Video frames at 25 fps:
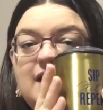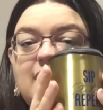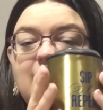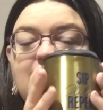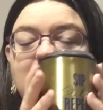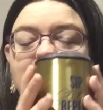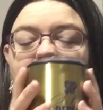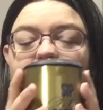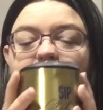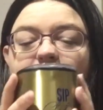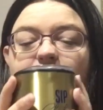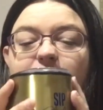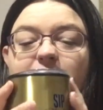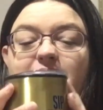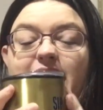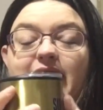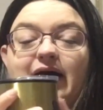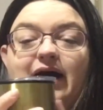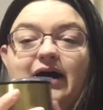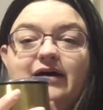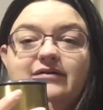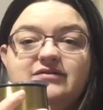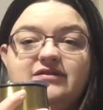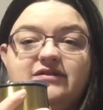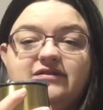I
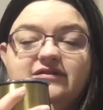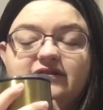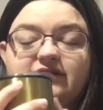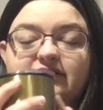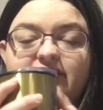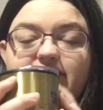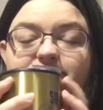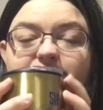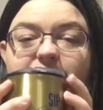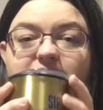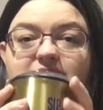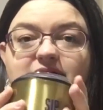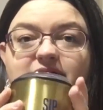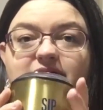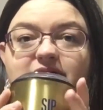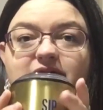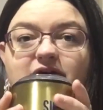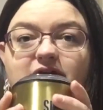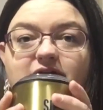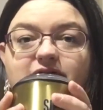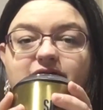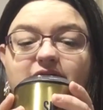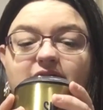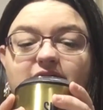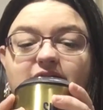have just a little bit of
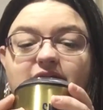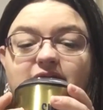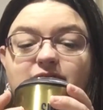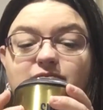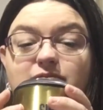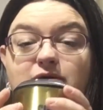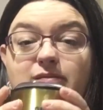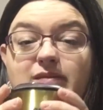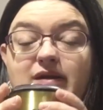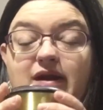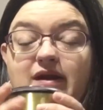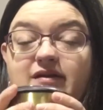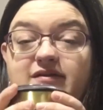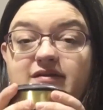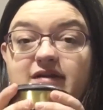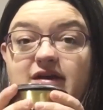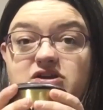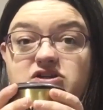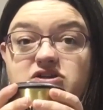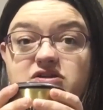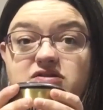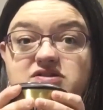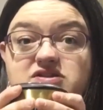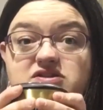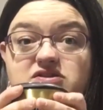coffee in that moment, and it's
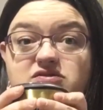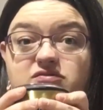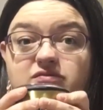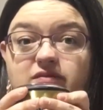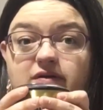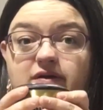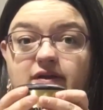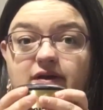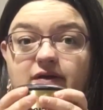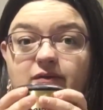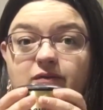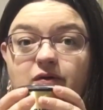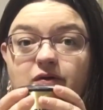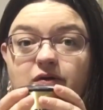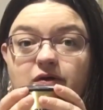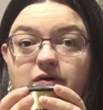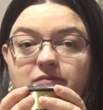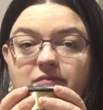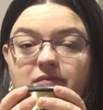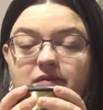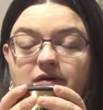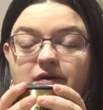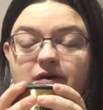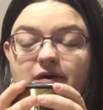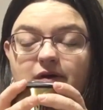actually still really warm.
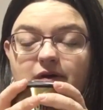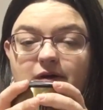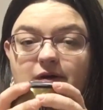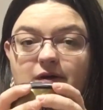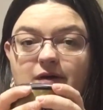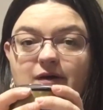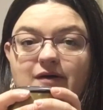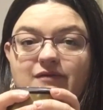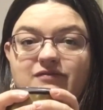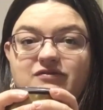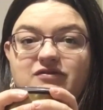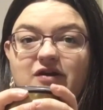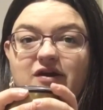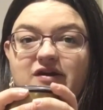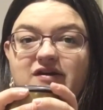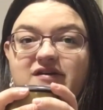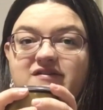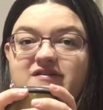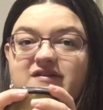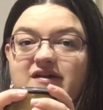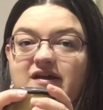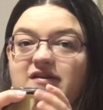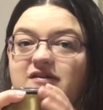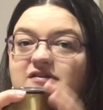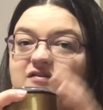Tried to
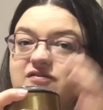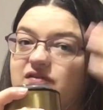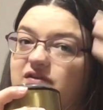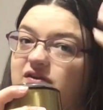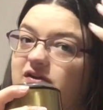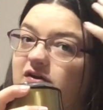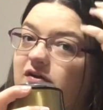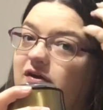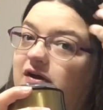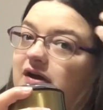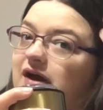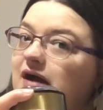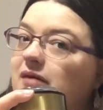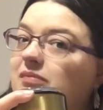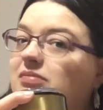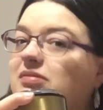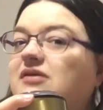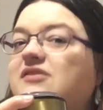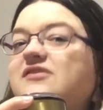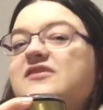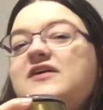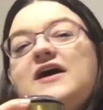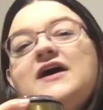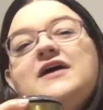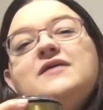start this video a couple of
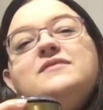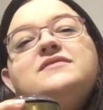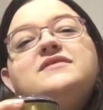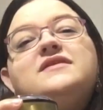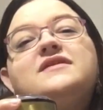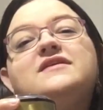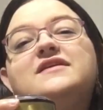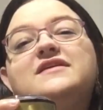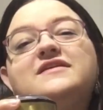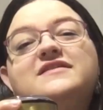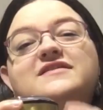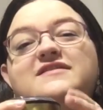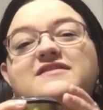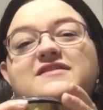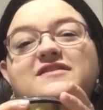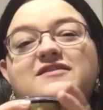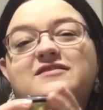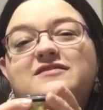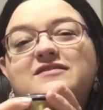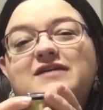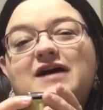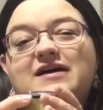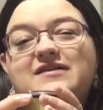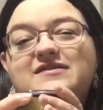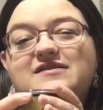times and it still
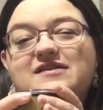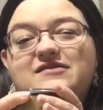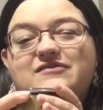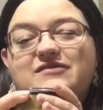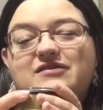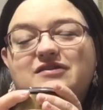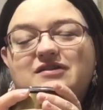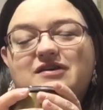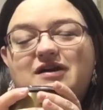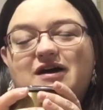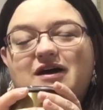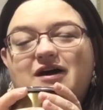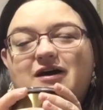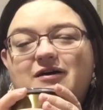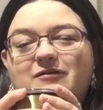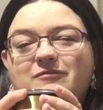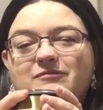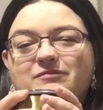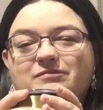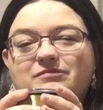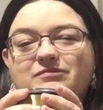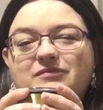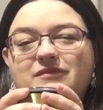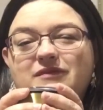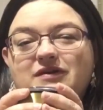hasn't even
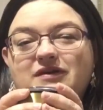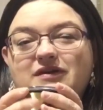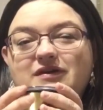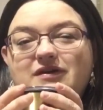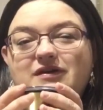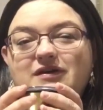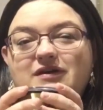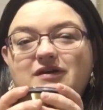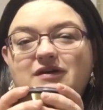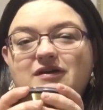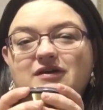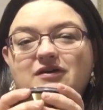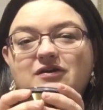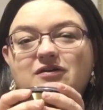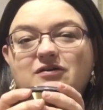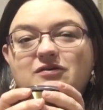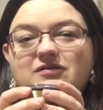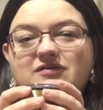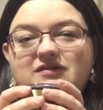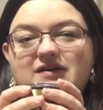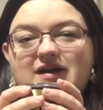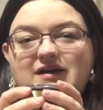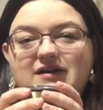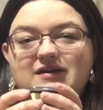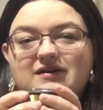cooled
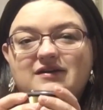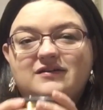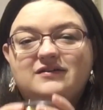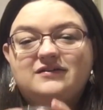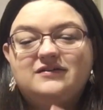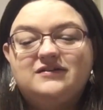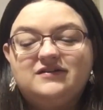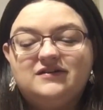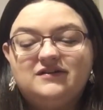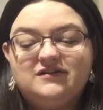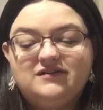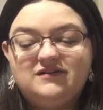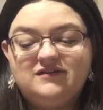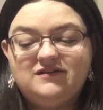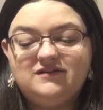down at all, so it's still